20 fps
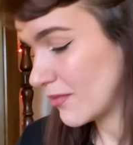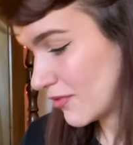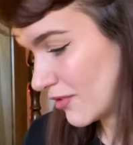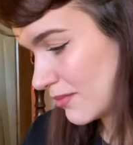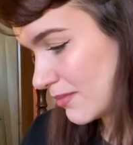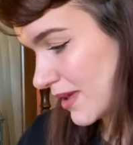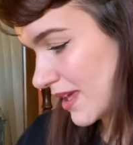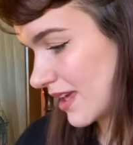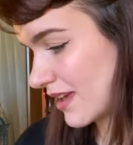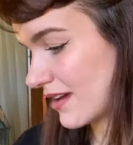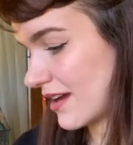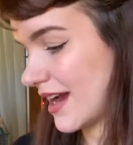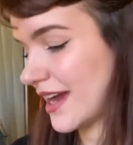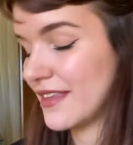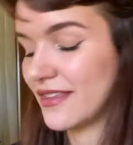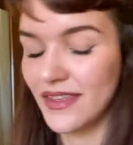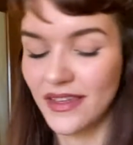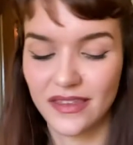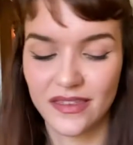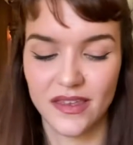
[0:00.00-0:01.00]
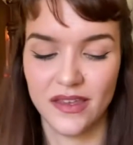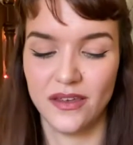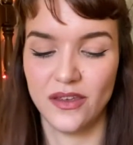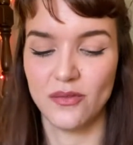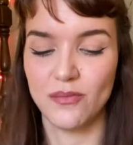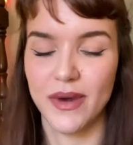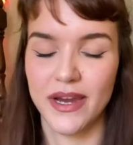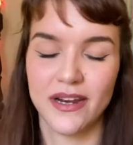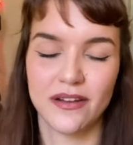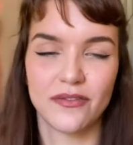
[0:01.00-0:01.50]
for me, I think that you
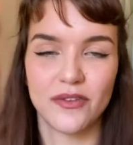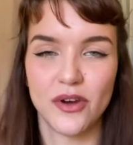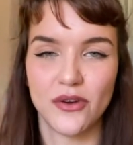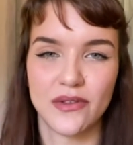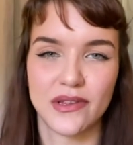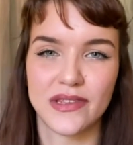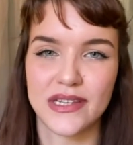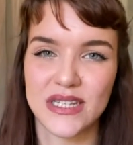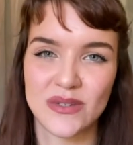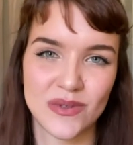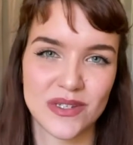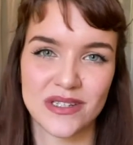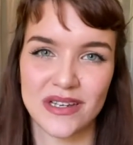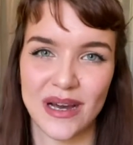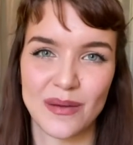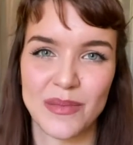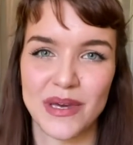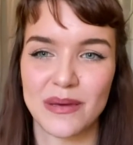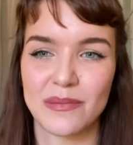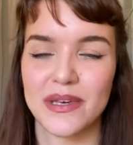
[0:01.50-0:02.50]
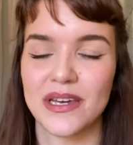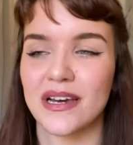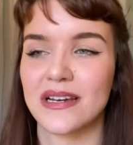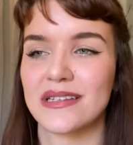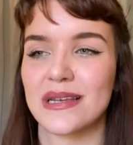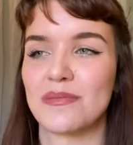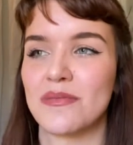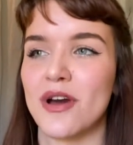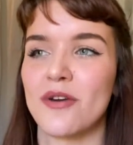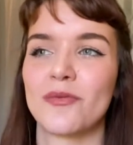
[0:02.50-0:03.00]
might have known that this was coming because
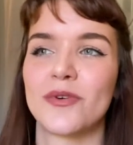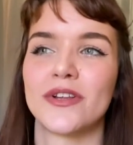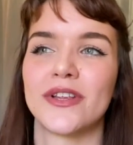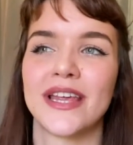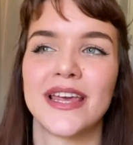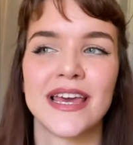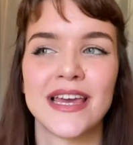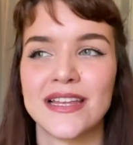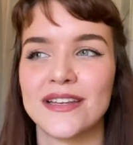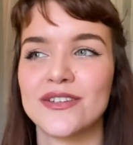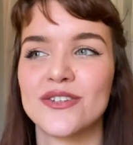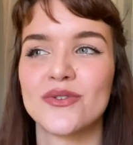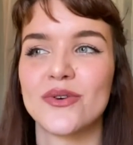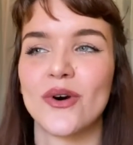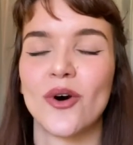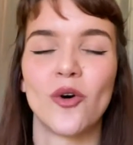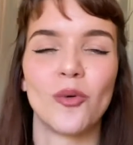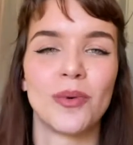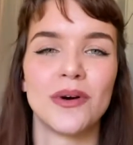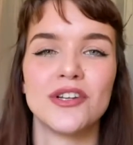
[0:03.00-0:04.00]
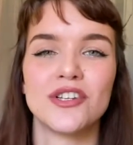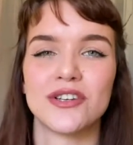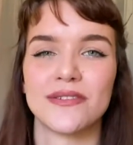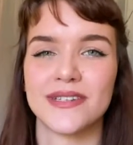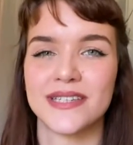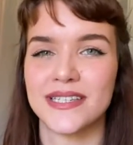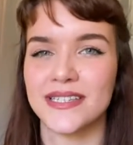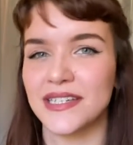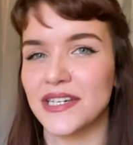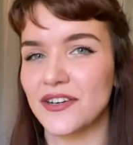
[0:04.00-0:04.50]
I'm not really into a whole bunch of
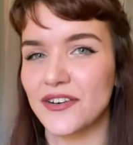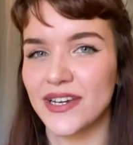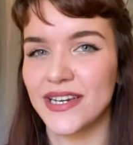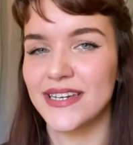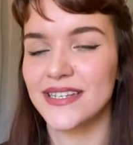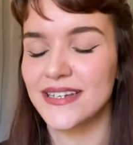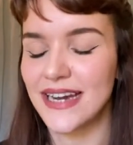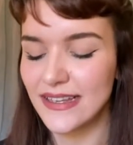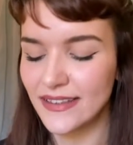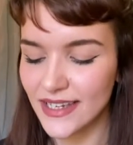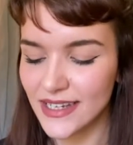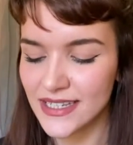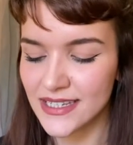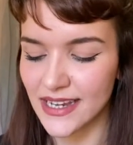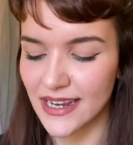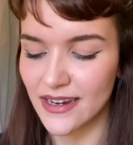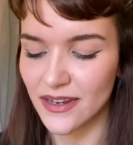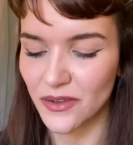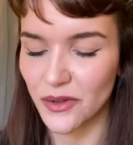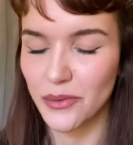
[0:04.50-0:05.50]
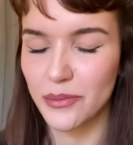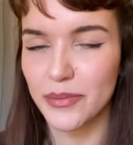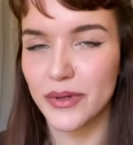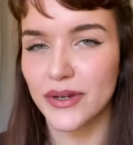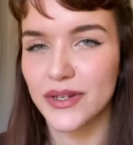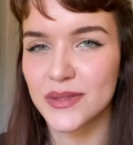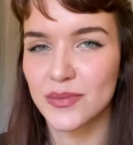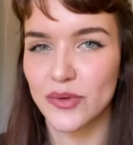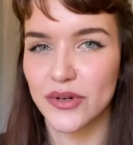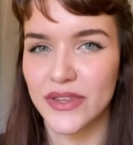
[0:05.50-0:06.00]
series. I like standalone
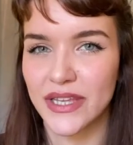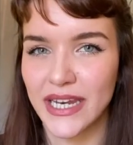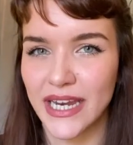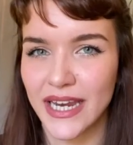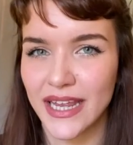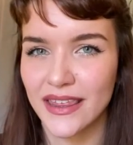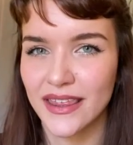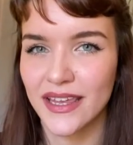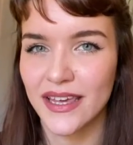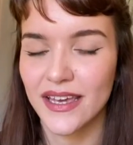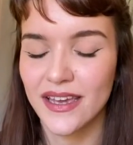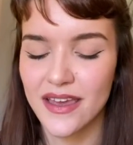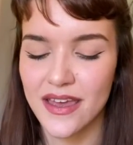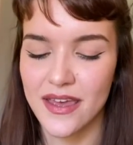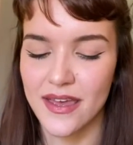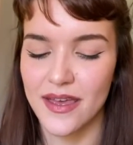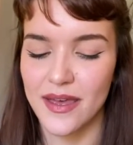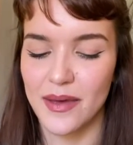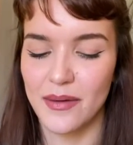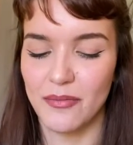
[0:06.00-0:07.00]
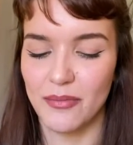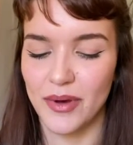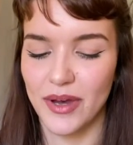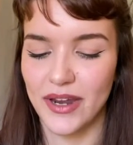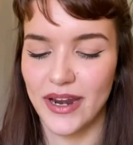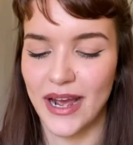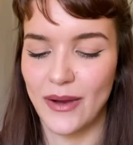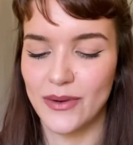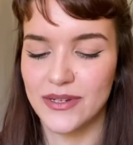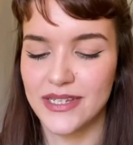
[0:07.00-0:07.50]
books more than anything, but
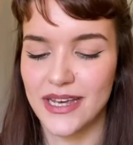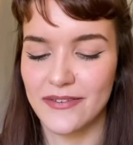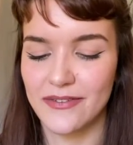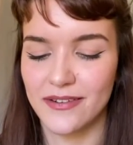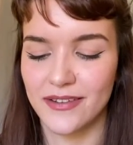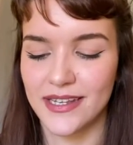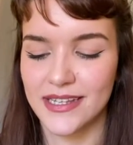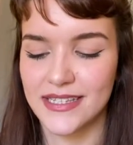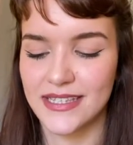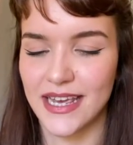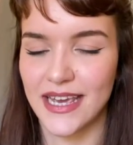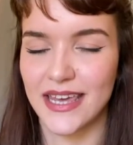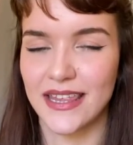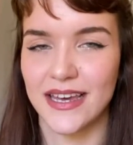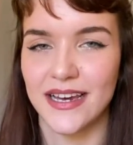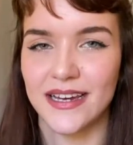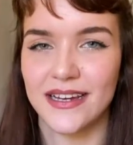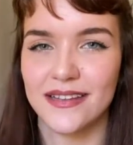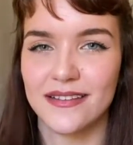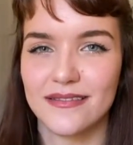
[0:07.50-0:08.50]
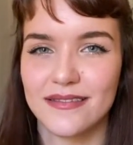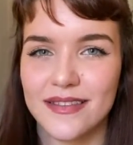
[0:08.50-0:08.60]
I would definitely say that